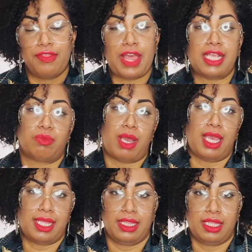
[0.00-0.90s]
That's why I
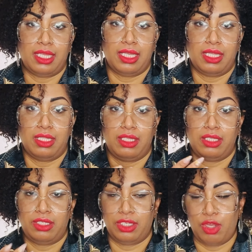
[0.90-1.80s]
like the
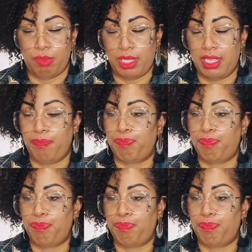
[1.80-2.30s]
Janome.